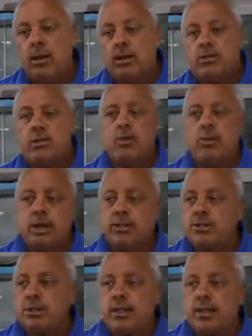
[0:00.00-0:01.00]
So
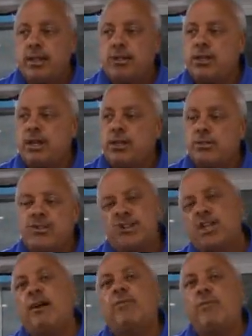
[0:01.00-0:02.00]
there's other
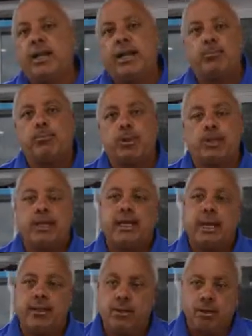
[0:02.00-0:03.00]
stuff we can put
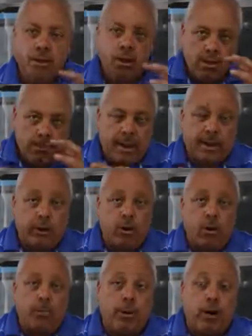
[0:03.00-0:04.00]
together, make it
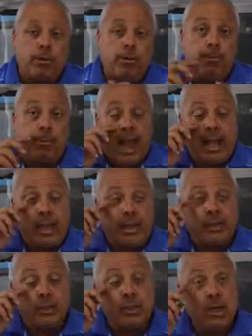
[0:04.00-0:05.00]
all part of the
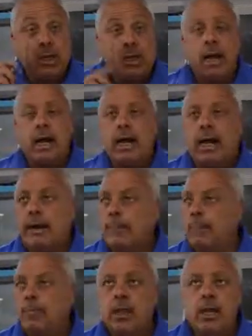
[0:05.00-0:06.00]
package. And